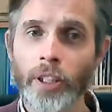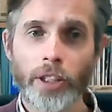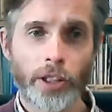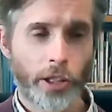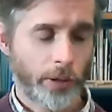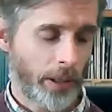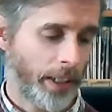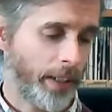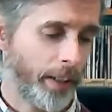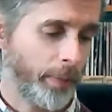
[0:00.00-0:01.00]
You know,
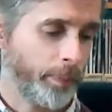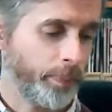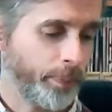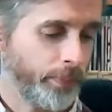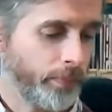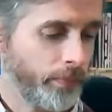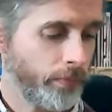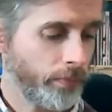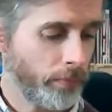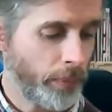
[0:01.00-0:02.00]

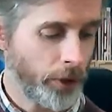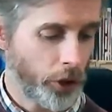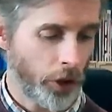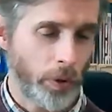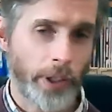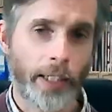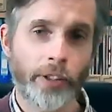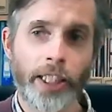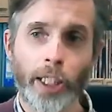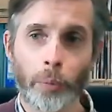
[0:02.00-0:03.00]
when we tune down
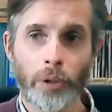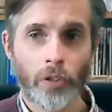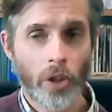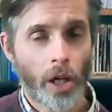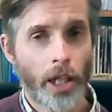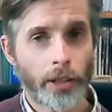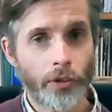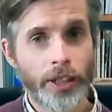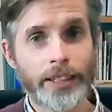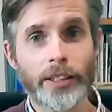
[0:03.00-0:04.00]
here, we're relying on
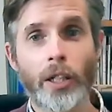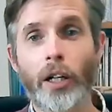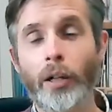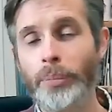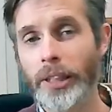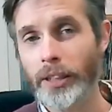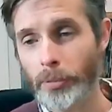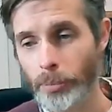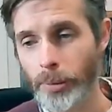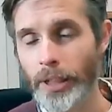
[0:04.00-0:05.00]
the guitar being
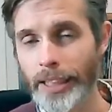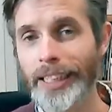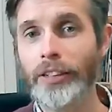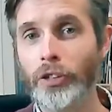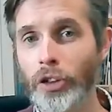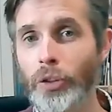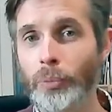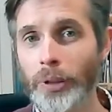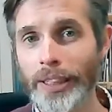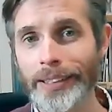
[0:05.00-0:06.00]
completely in tune
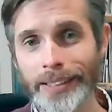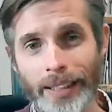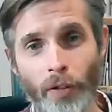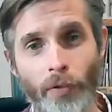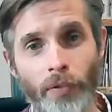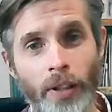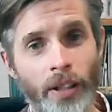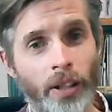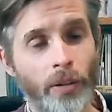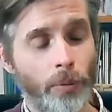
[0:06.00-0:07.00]
with itself,
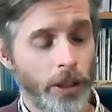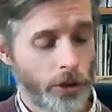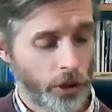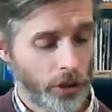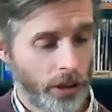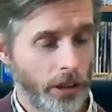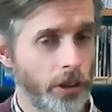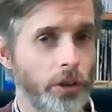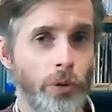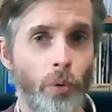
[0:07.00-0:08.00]
which
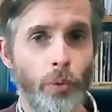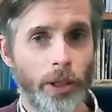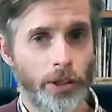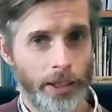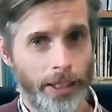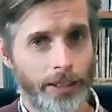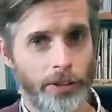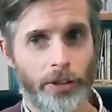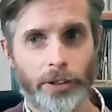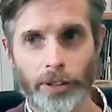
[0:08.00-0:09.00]
isn't always the
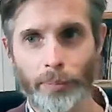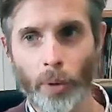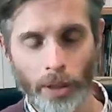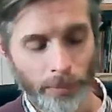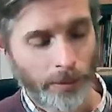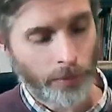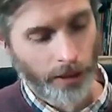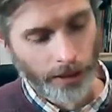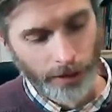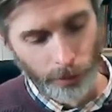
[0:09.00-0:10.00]
case. And what I mean by
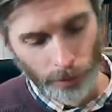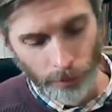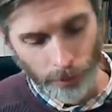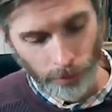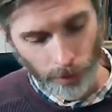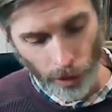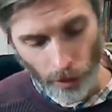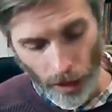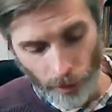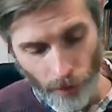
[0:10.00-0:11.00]
that is when we go
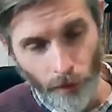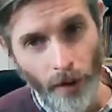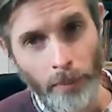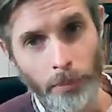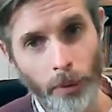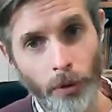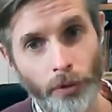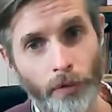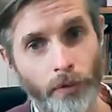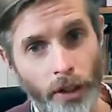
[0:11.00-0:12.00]
up the fretboard,
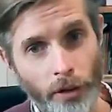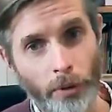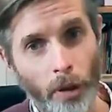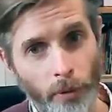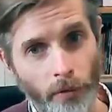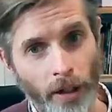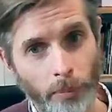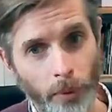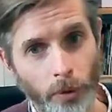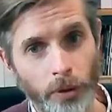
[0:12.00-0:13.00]
the further we go up the
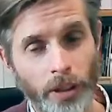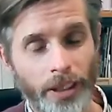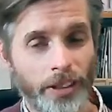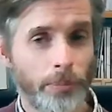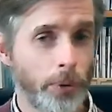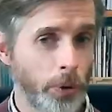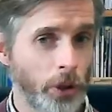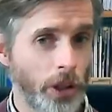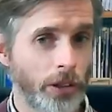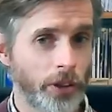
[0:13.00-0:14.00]
fretboard, the more
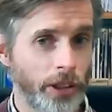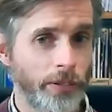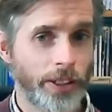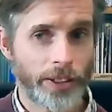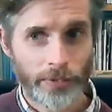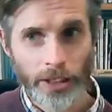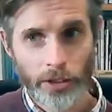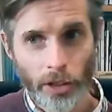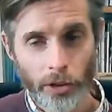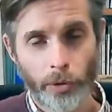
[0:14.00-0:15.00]
chance there is, if the
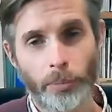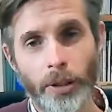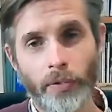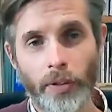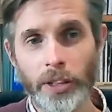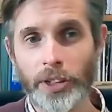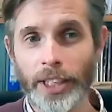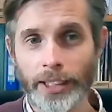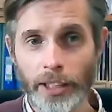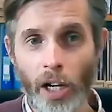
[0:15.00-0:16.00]
guitar's not perfectly
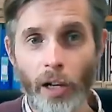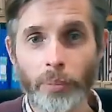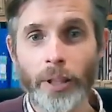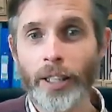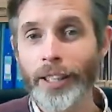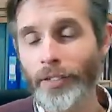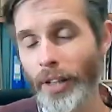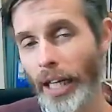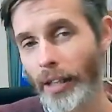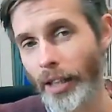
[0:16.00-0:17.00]
set up,
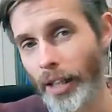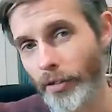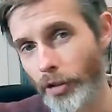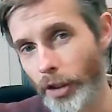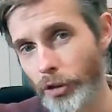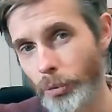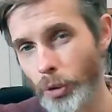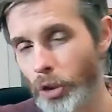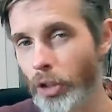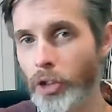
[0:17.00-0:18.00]
that the notes will
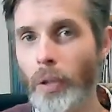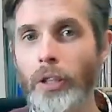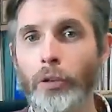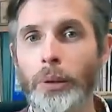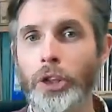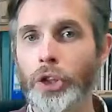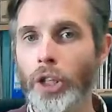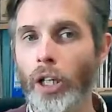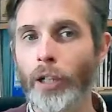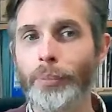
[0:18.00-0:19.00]
start to go a little bit
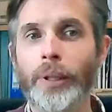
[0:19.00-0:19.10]
sharp.